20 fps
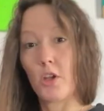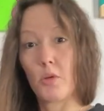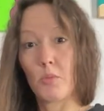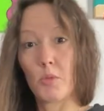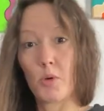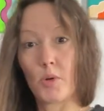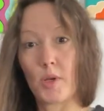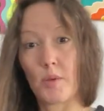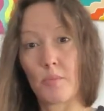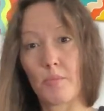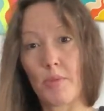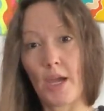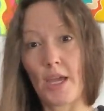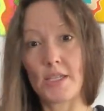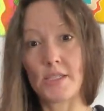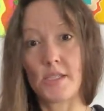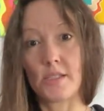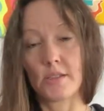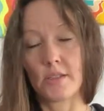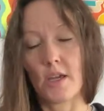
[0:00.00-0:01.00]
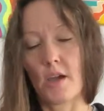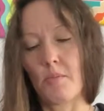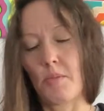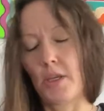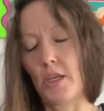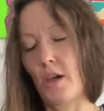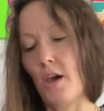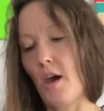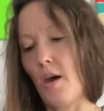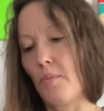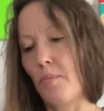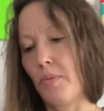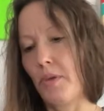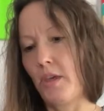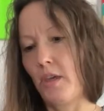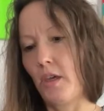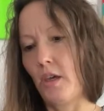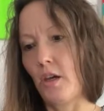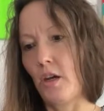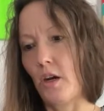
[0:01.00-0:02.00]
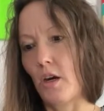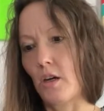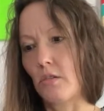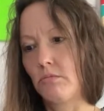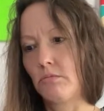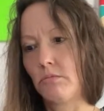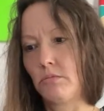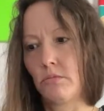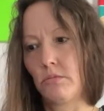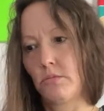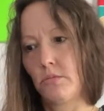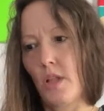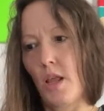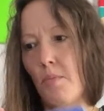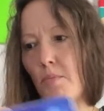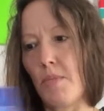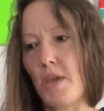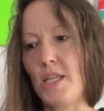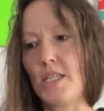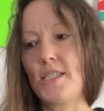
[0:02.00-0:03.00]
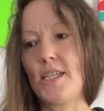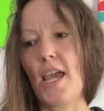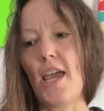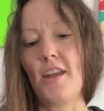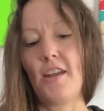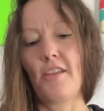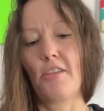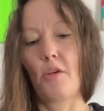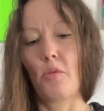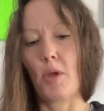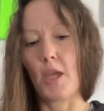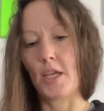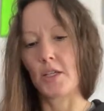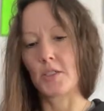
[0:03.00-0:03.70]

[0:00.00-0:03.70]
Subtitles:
moon in Pisces coming up here mid to end of the week.